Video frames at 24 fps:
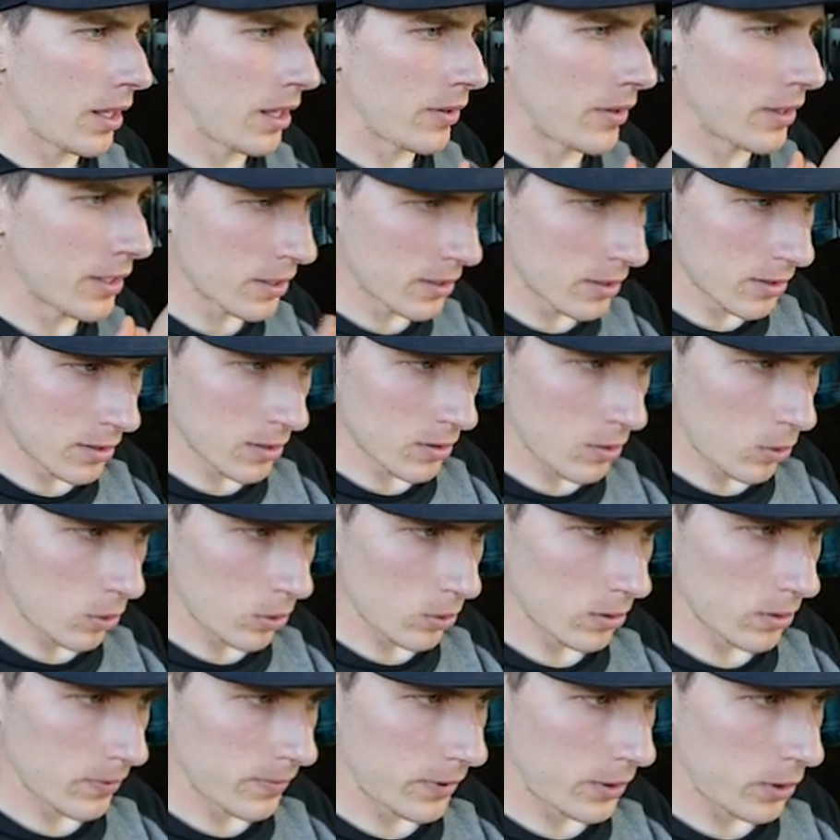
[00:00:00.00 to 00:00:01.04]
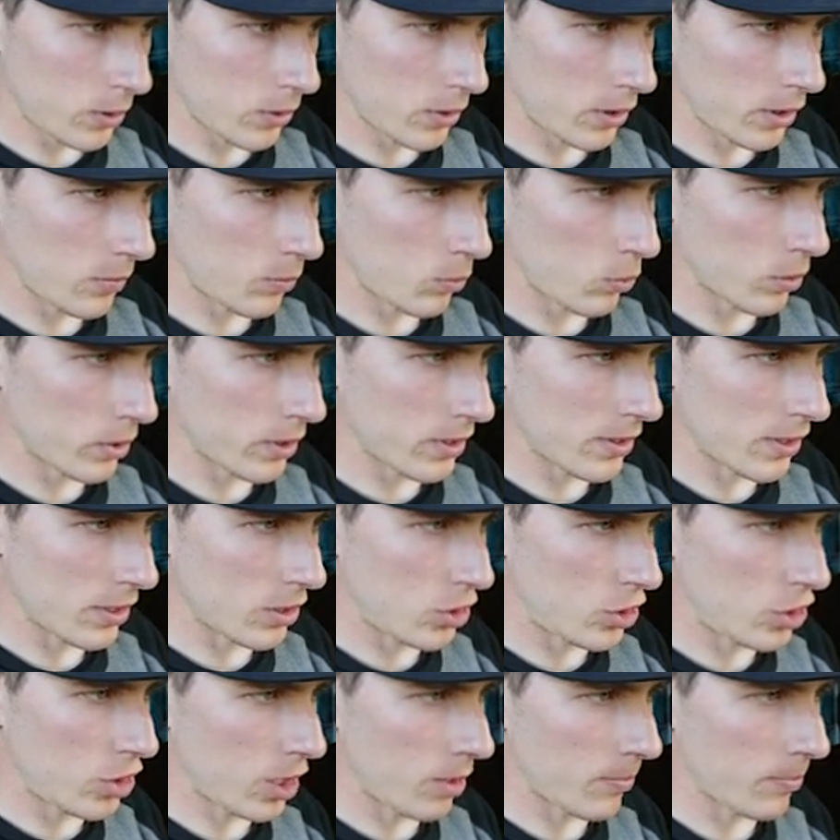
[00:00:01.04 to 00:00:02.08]
this is an older video of him where he's a
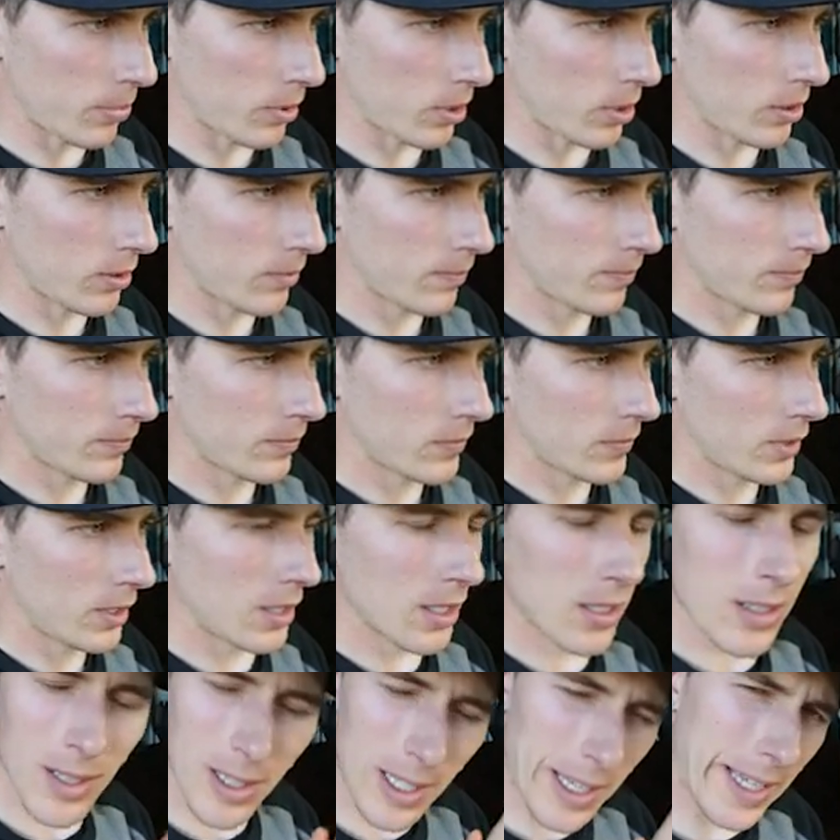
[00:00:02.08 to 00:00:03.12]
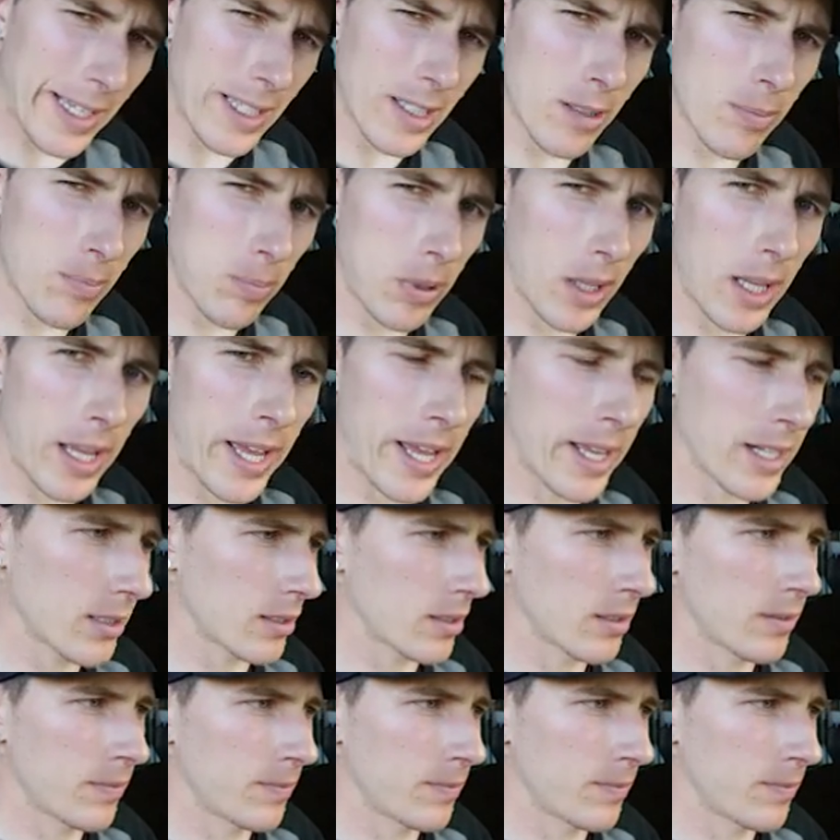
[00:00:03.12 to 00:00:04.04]
jumper. He doesn't like his plant,